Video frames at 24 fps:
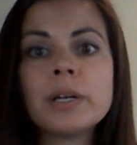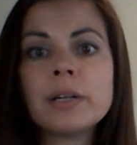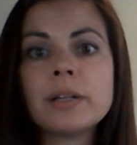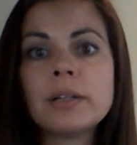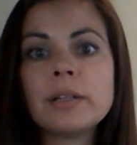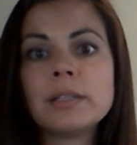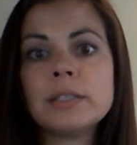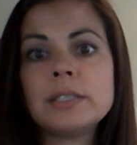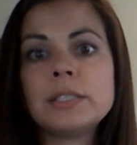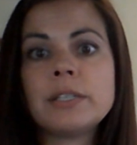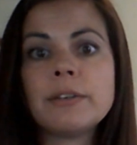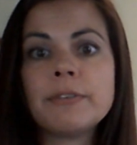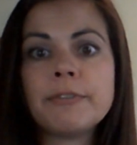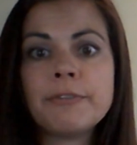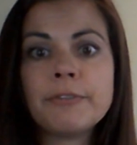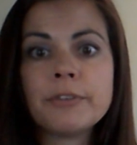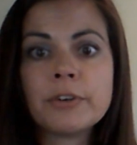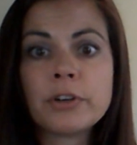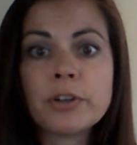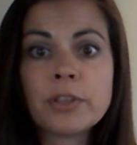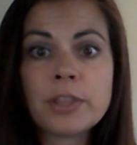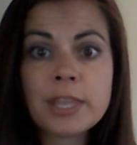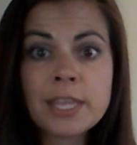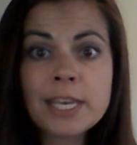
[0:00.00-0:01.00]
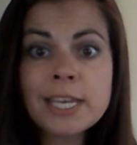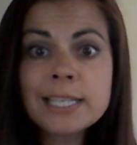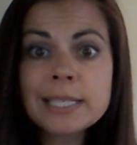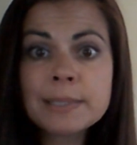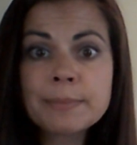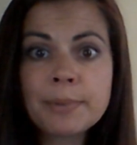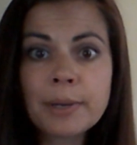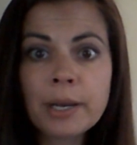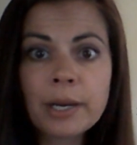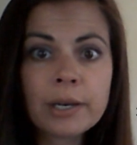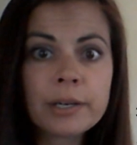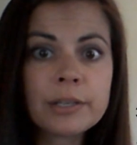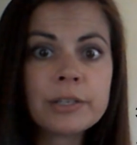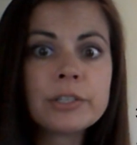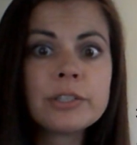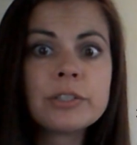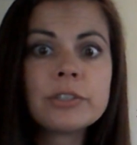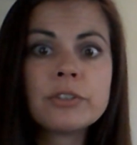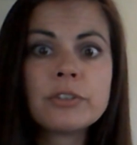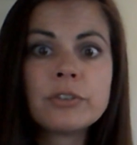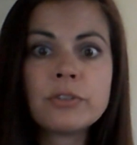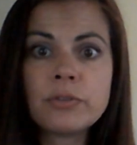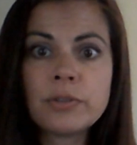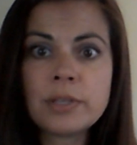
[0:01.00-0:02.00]
this part to the
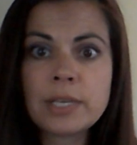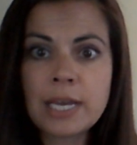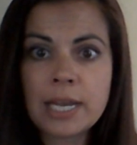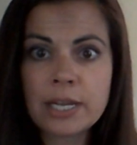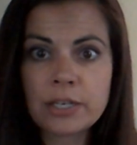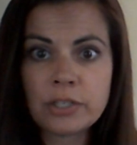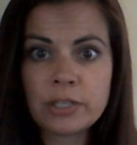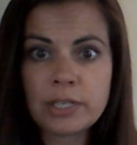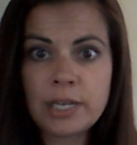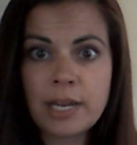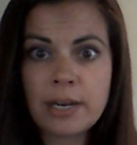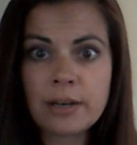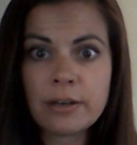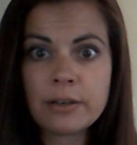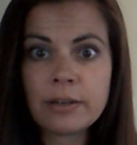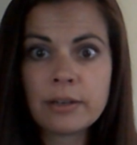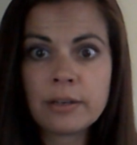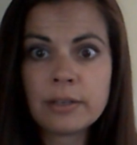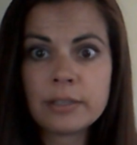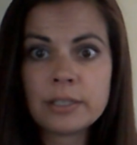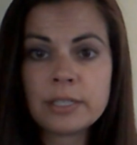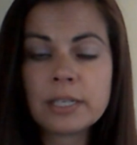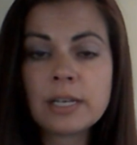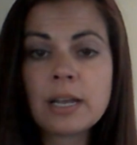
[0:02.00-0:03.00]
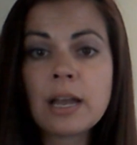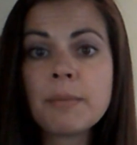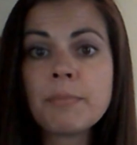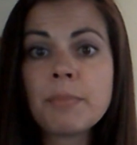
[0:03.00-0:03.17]
educator to come up with